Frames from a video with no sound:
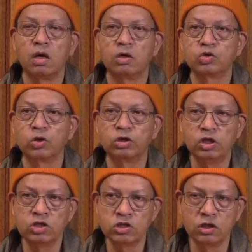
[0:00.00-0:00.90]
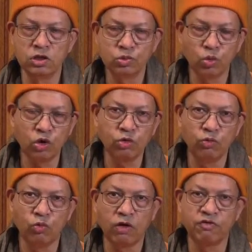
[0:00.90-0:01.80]
So this is what
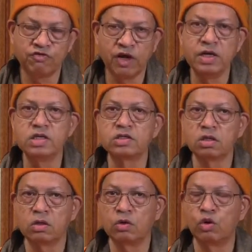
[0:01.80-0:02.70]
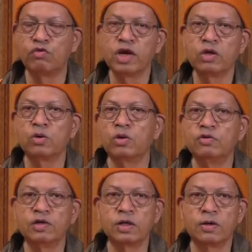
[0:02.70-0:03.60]
one finds over and
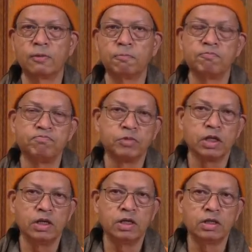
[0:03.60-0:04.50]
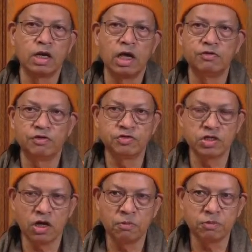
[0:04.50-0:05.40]
over in the life of
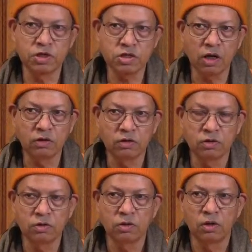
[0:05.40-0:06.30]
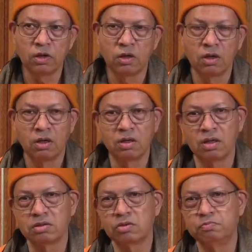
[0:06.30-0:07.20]
Sri Ramakrishna. It
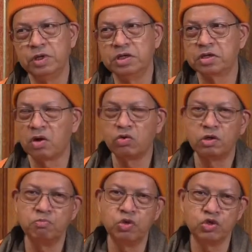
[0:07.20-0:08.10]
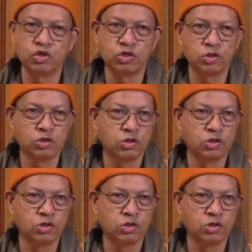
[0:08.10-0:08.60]
doesn't beat around the bush.